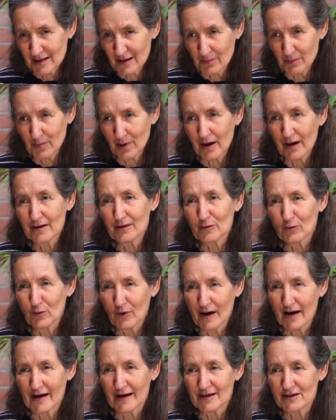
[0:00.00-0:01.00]
And by the
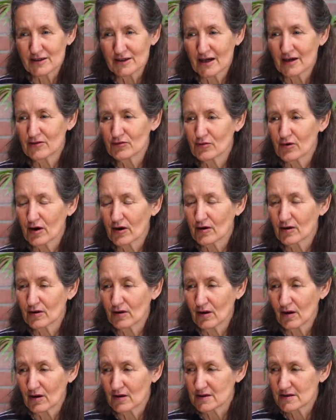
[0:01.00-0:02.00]
way, Jethro
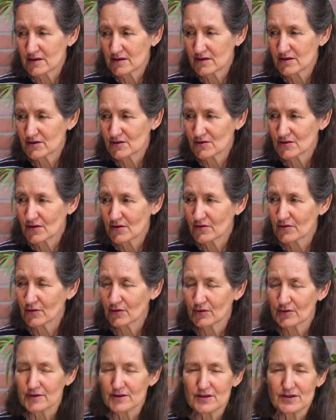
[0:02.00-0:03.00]
Kloss
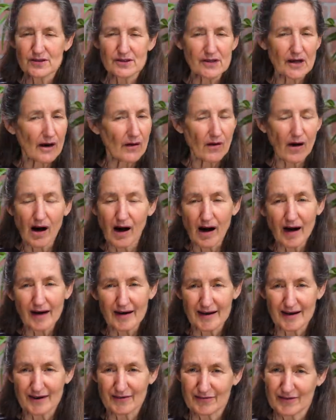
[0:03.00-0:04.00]
thought so
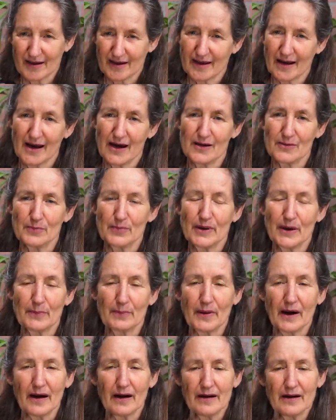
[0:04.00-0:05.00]
highly of the cayenne
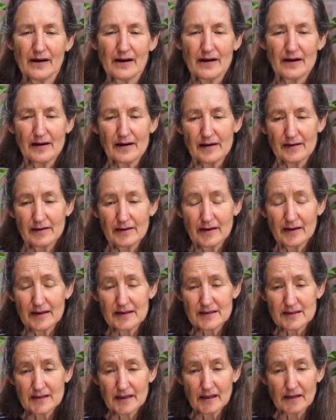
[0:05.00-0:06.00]
pepper that
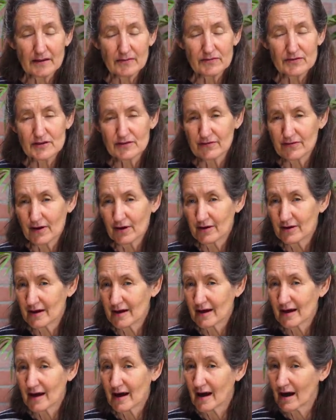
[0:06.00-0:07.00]
instead of
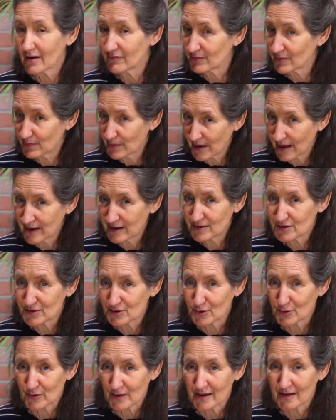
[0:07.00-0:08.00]
devoting half a page
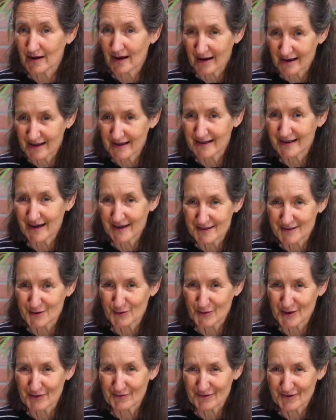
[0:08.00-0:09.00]
to it, like he does
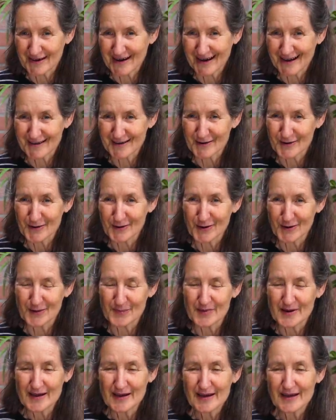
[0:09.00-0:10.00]
to every other
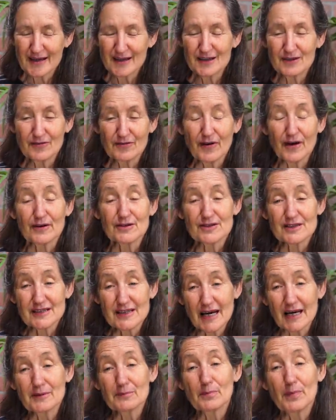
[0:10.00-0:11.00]
herb, he devotes
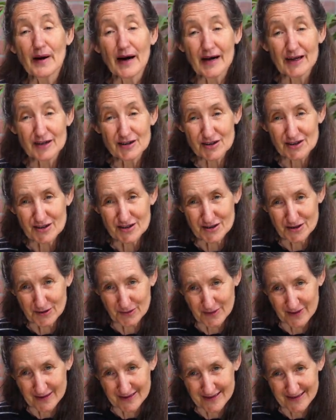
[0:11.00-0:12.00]
ten pages
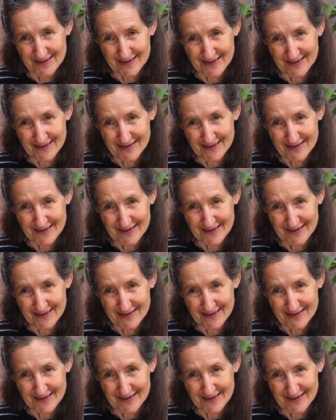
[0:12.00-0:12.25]
to it.